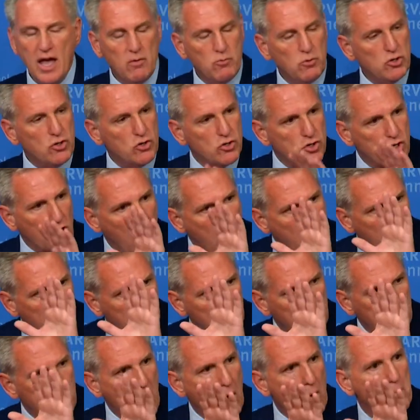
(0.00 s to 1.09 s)
And when you're
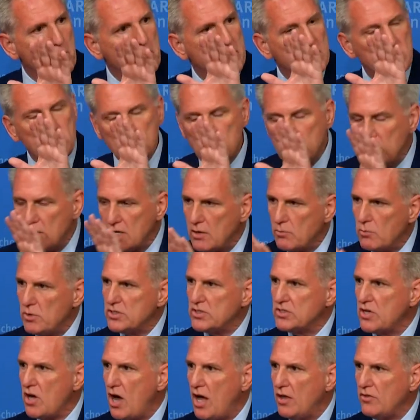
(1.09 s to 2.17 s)
talking about Michigan and
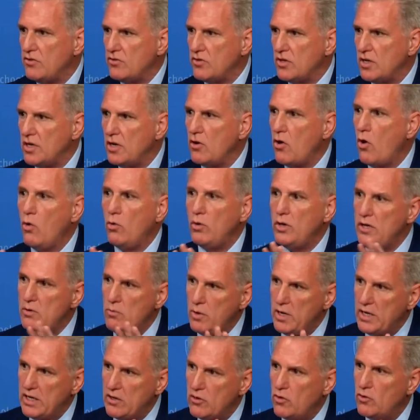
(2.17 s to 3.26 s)
Wisconsin and only
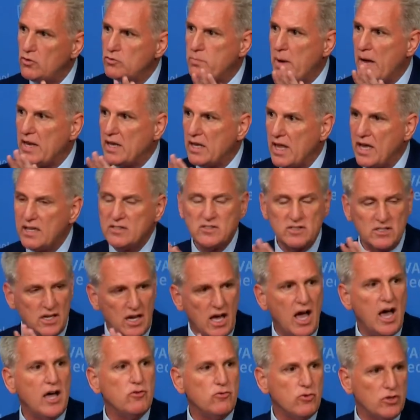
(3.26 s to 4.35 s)
winning those by less than
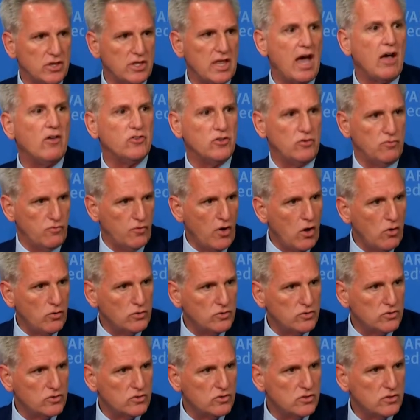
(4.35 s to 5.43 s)
100,000
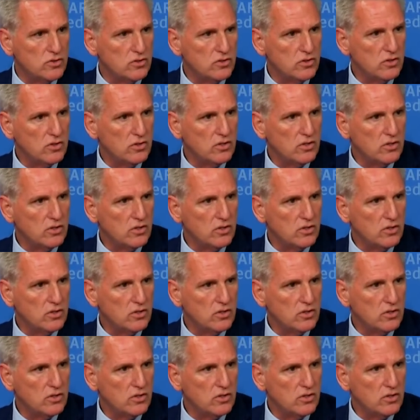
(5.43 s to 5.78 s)
votes,